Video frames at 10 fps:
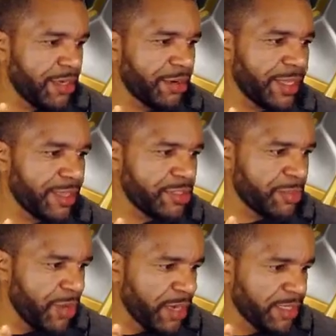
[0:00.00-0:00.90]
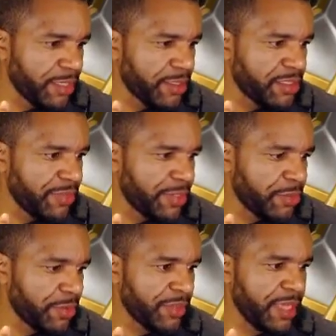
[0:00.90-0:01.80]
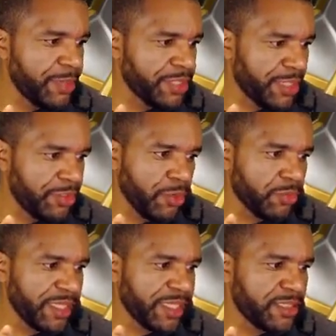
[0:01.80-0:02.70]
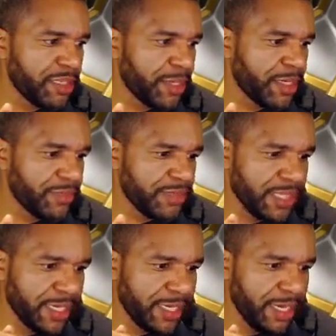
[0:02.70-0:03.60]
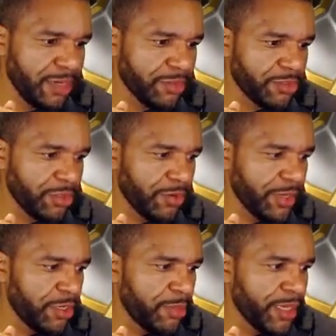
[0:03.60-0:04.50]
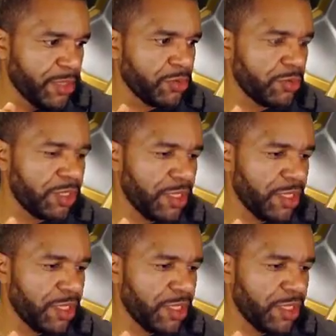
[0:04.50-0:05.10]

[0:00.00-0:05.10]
Okay, there's the proc there. Let's see if we can do a little damage. I don't think it's going to be enough to take it out. Don't kill